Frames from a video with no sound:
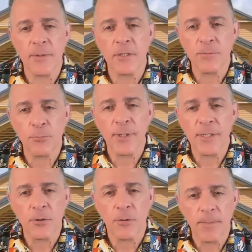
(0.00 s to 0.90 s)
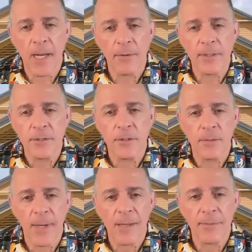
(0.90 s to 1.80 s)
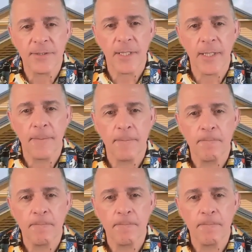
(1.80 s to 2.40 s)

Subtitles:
of those preschool parents to the Bible study.